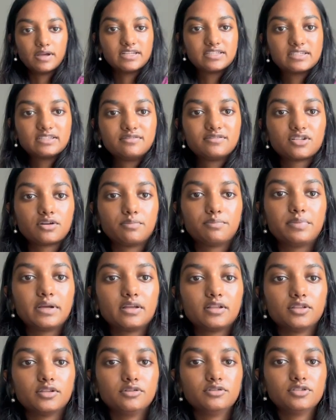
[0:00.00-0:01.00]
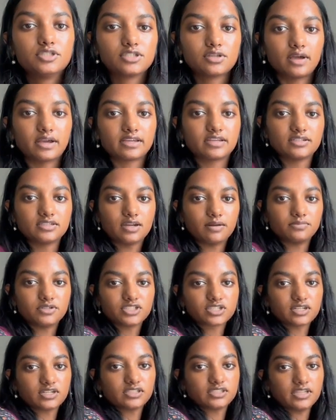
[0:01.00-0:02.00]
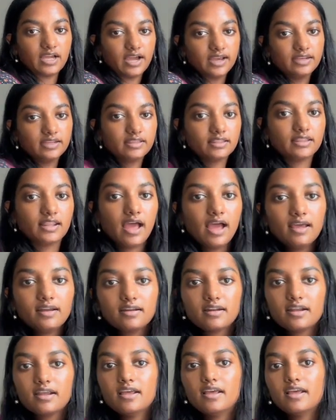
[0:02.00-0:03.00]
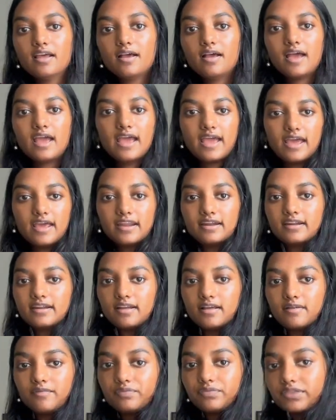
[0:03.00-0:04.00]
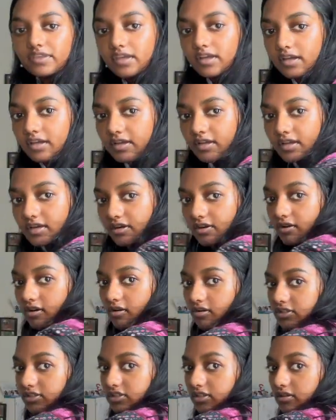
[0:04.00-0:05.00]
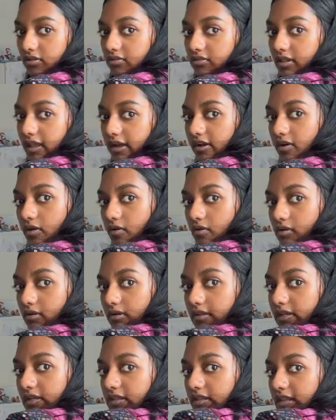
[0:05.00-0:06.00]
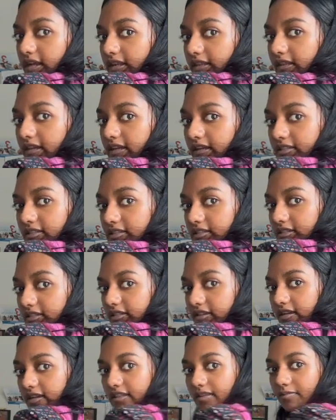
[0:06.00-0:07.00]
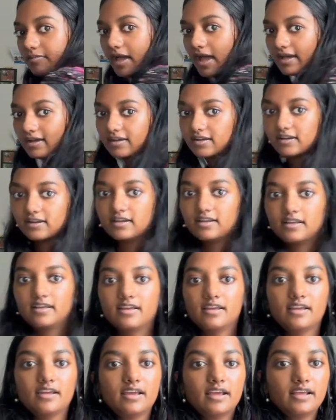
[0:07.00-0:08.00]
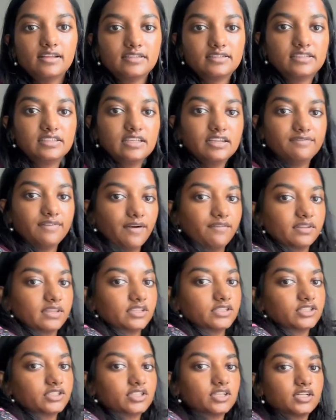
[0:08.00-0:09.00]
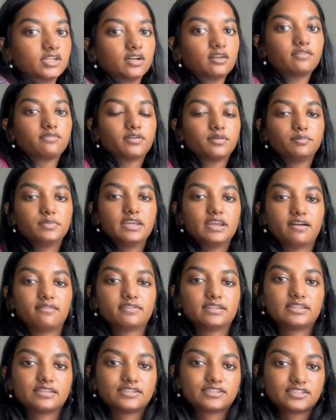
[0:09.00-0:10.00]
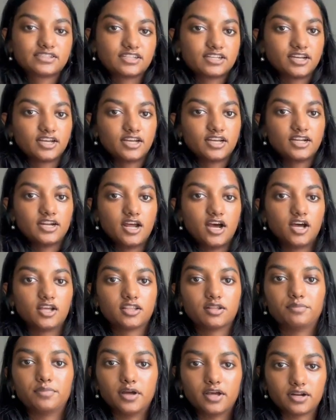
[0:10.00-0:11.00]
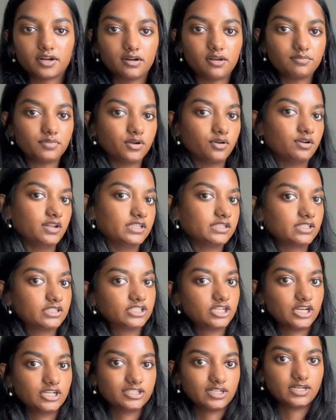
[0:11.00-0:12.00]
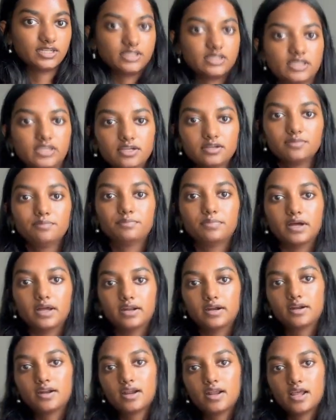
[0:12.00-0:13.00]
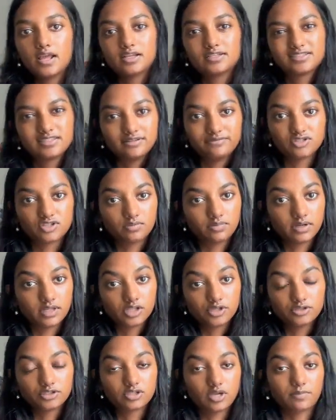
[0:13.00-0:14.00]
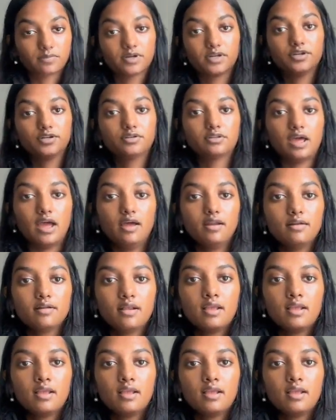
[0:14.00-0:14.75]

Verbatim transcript: sleeves are a bit loose so I can I'm just gonna tighten that and here also like hold it like this in the back and see if everything's good. For me, everything's good on the bottom. No need to change anything, but sleeves are a bit loose, so I'm gonna do that.